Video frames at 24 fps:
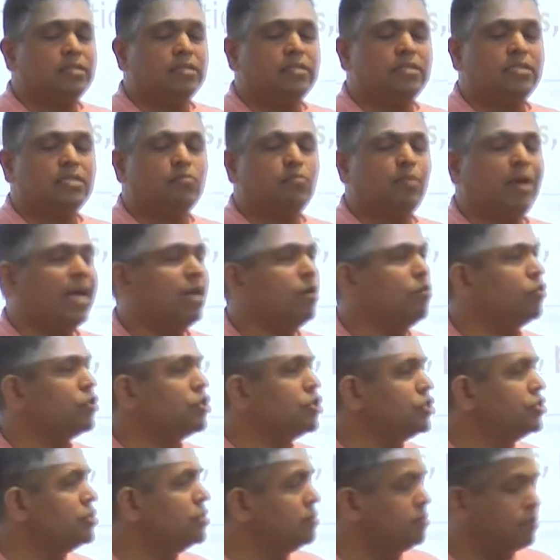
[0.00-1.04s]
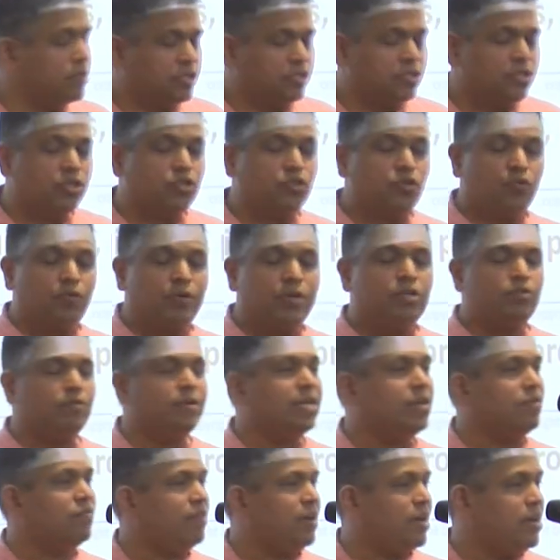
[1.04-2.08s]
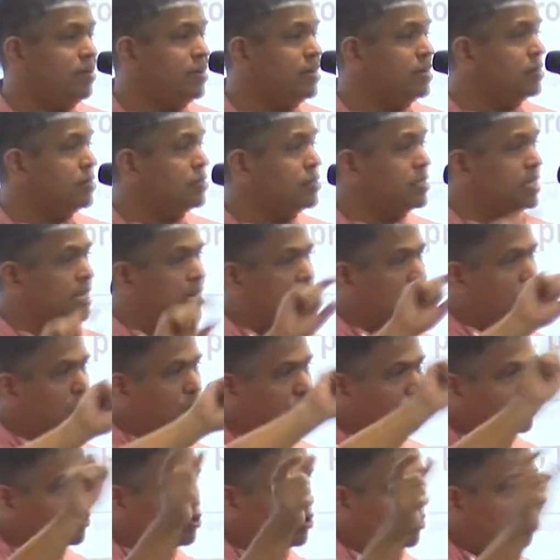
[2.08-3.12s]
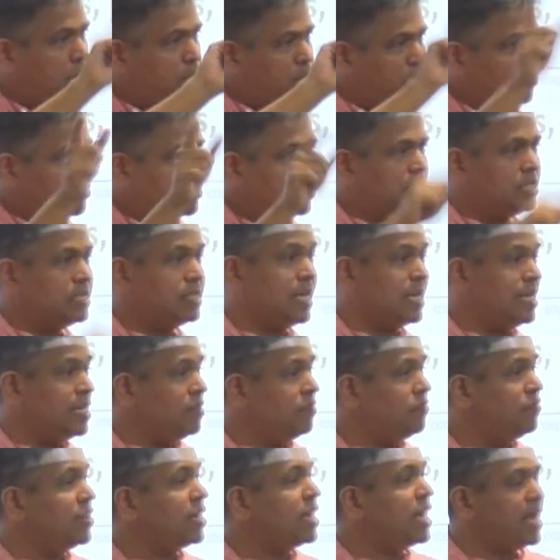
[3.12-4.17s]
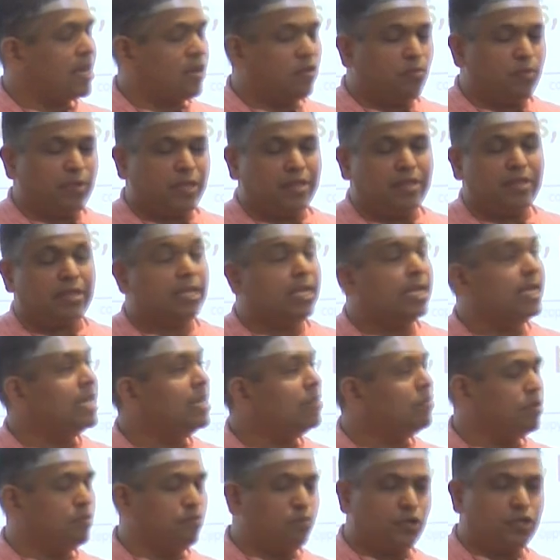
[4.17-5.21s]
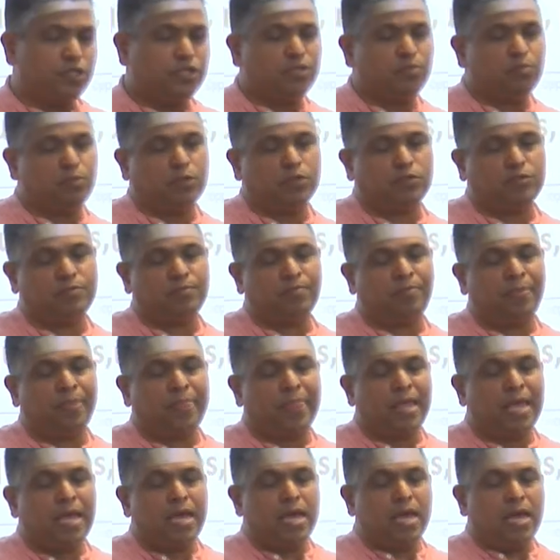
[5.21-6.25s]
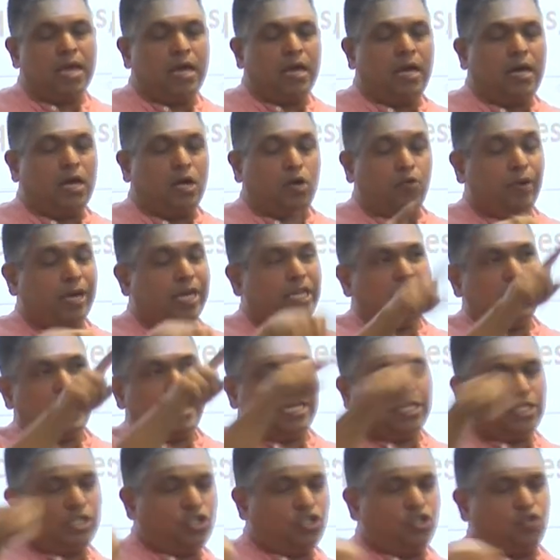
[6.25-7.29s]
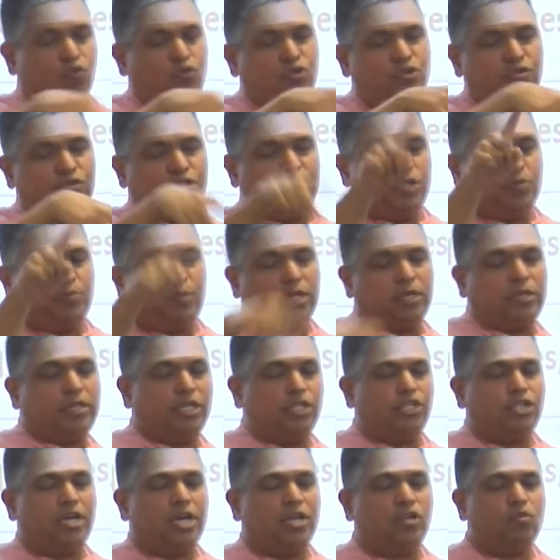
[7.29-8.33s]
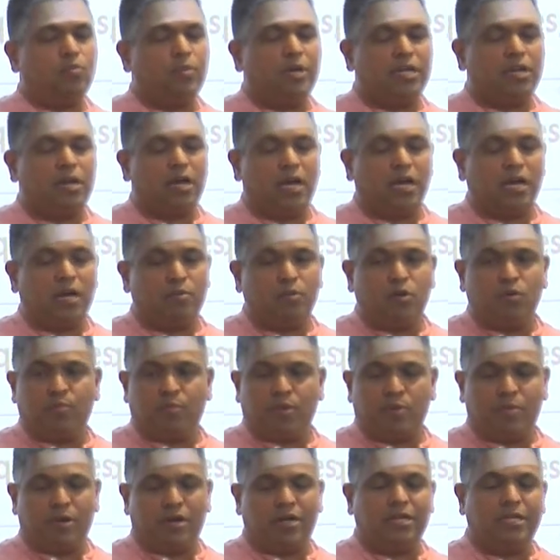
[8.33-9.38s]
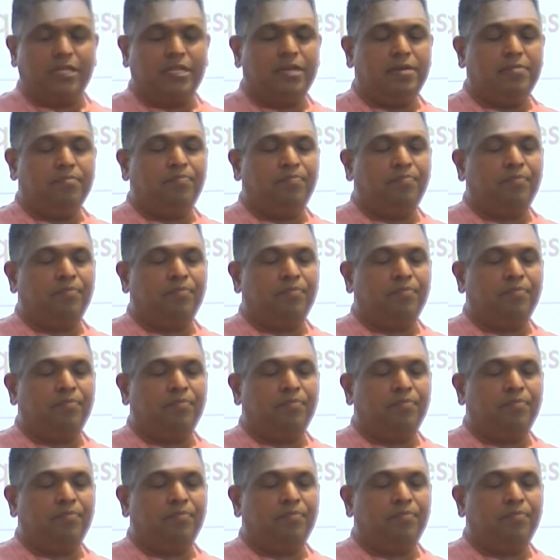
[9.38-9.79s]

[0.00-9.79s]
This is my original research over 25 years, and I want to talk about the scientific acumen, the 11 principles. Quickly, I just told you this, Pratyaksha Anumana Agama Pramanani.